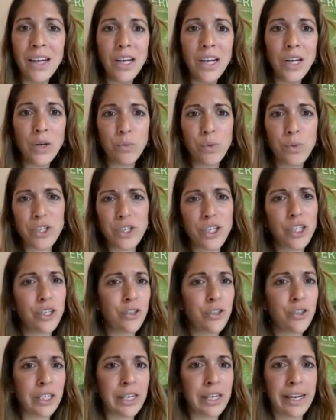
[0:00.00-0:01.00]
which
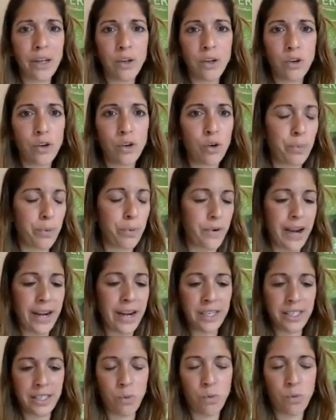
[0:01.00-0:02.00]
usually
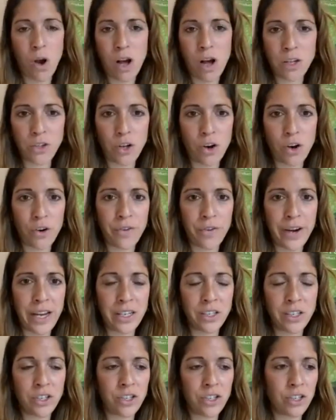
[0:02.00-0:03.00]
incorporates a wild
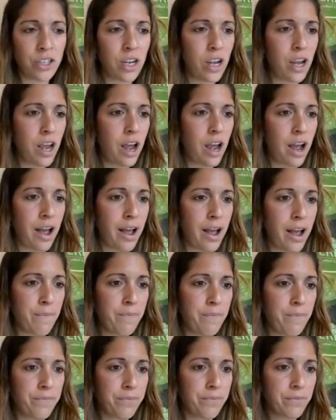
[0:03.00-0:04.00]
orange,
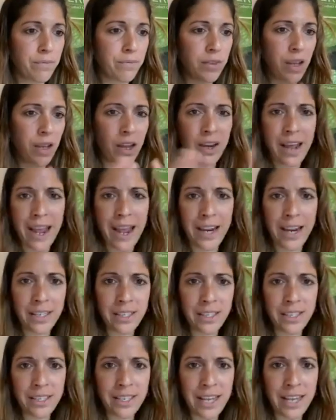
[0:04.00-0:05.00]
an A
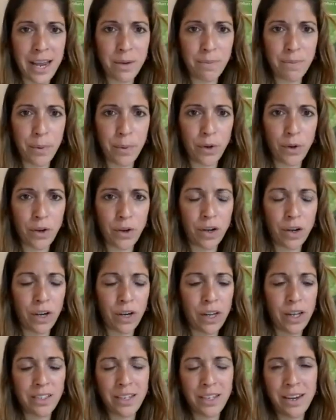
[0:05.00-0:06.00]
to Z
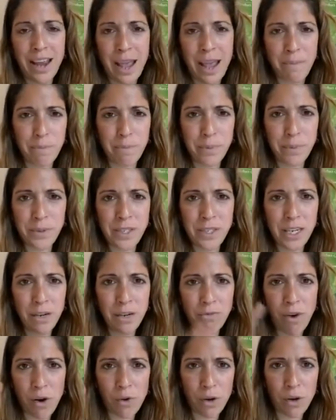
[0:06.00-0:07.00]
booklet, an empty
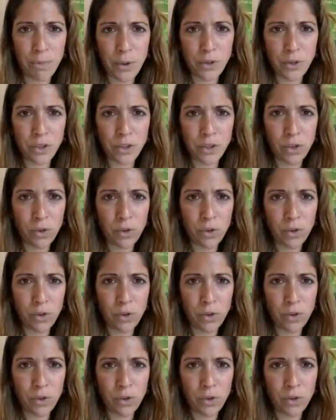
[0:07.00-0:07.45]
roller bottle or